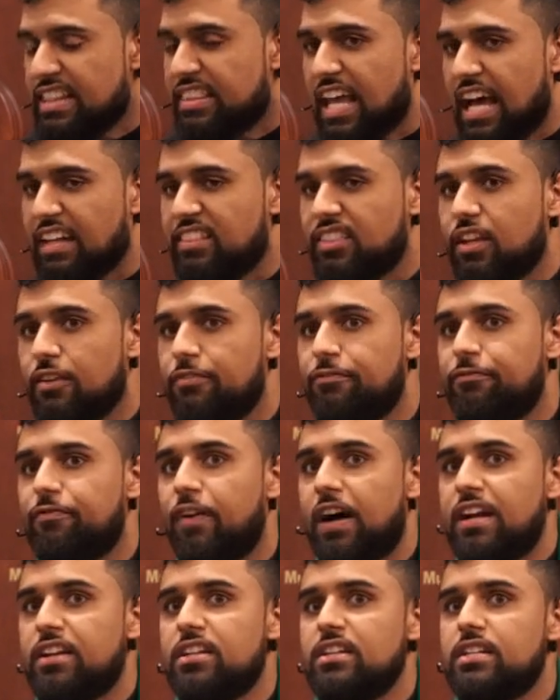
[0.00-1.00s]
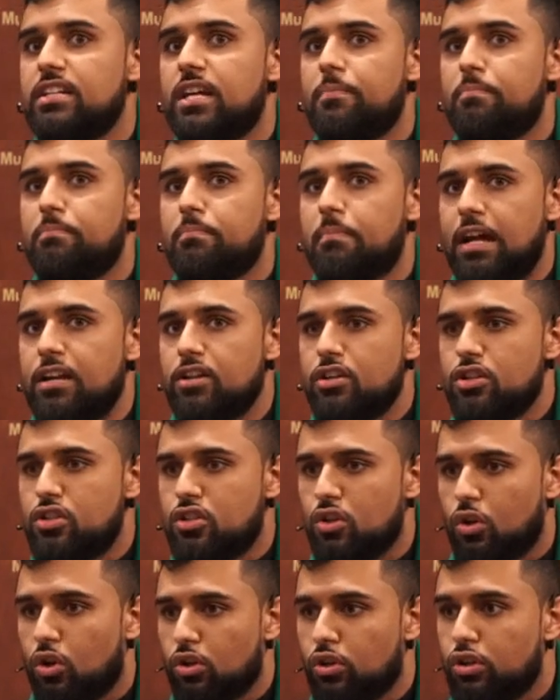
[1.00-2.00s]
that the
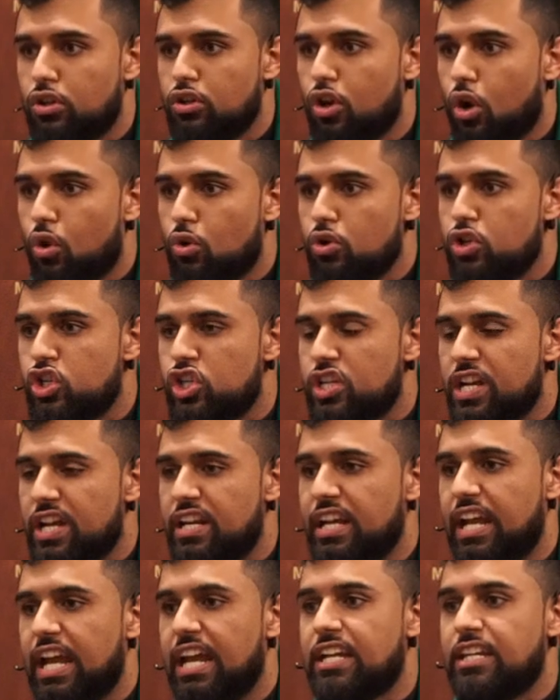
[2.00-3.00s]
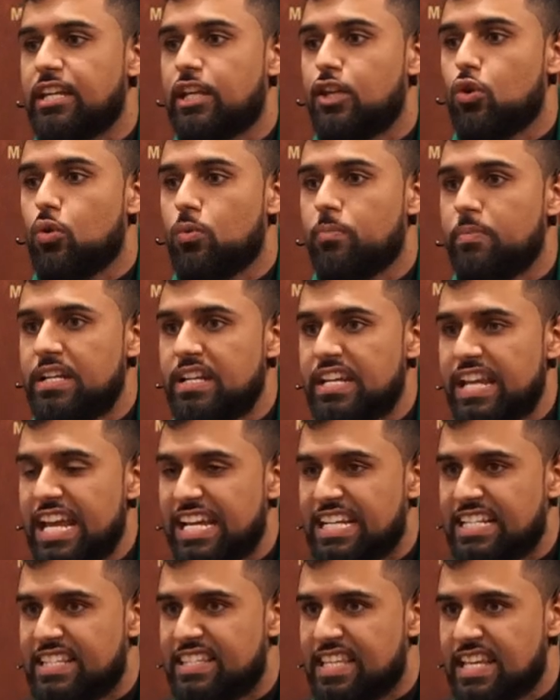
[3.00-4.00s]
fundamental notion in human
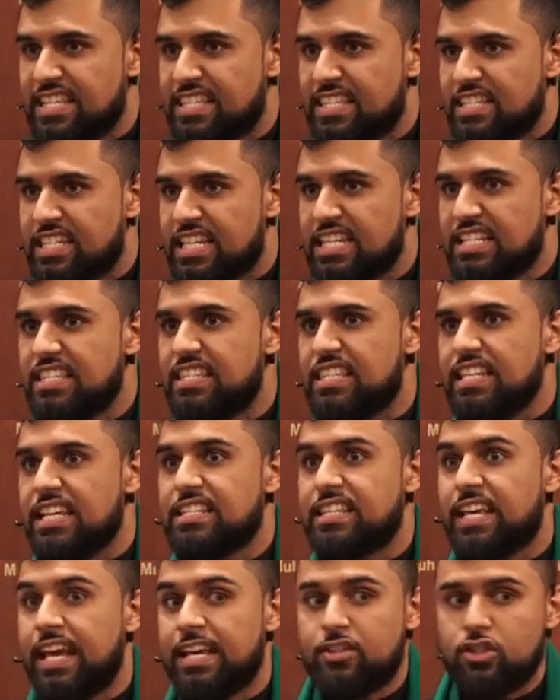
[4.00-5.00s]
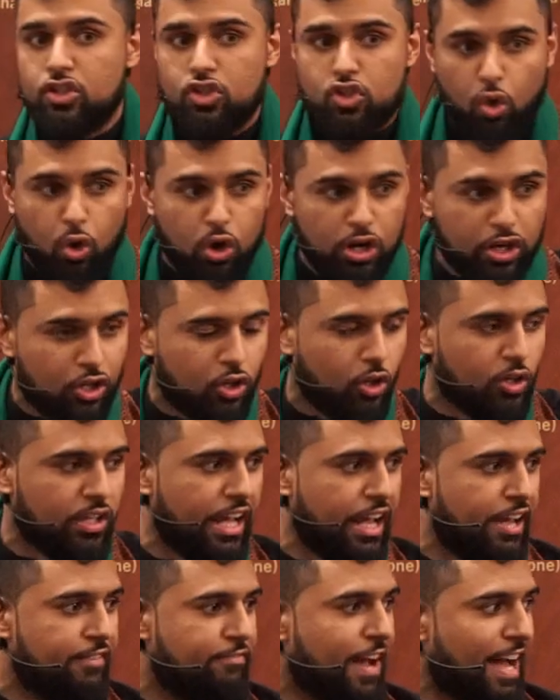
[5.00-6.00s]
existence is
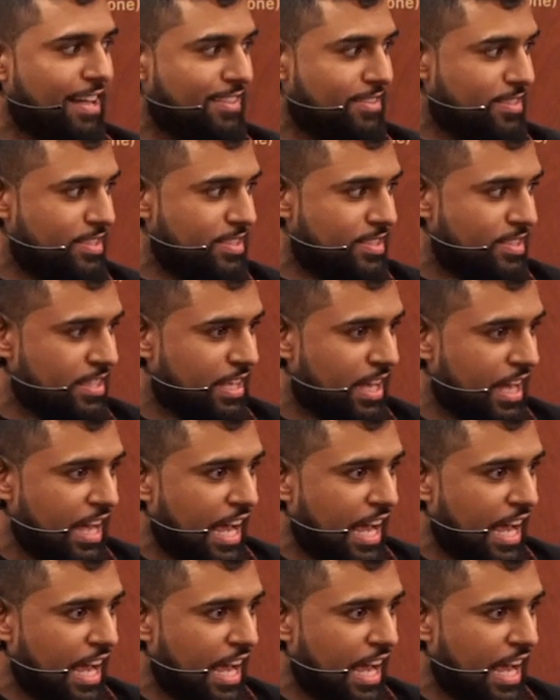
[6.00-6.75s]
historical events.